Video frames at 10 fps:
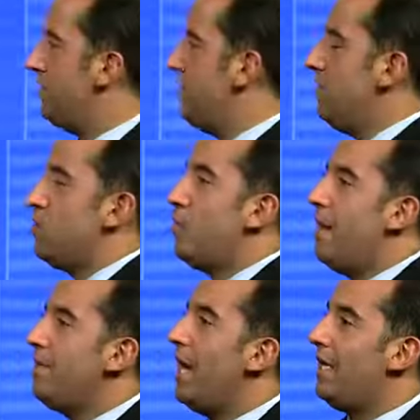the sea, there's
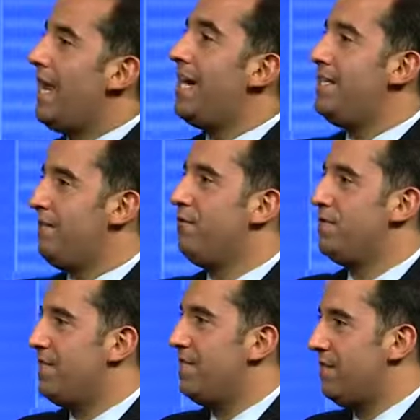probably a lot of different
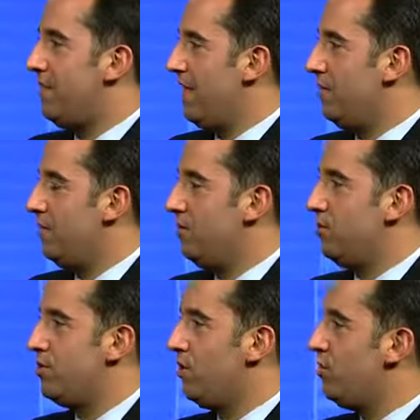scenes that they could do.
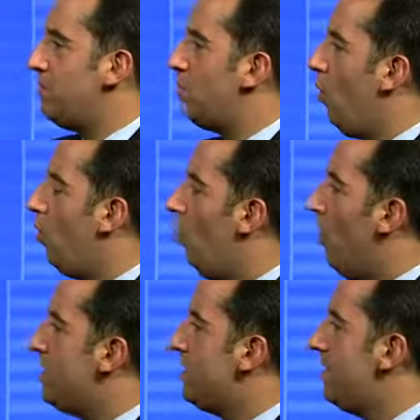So, James,
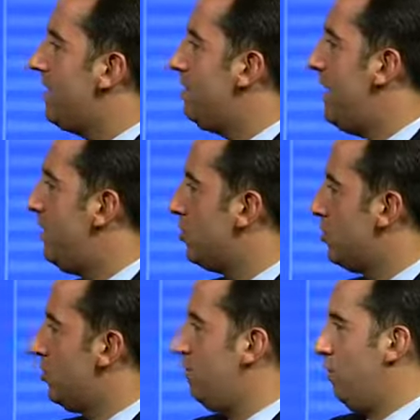what is it that painters
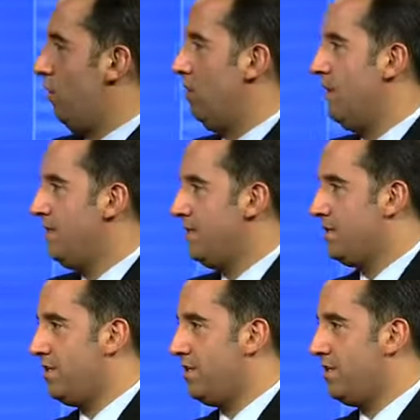look for in these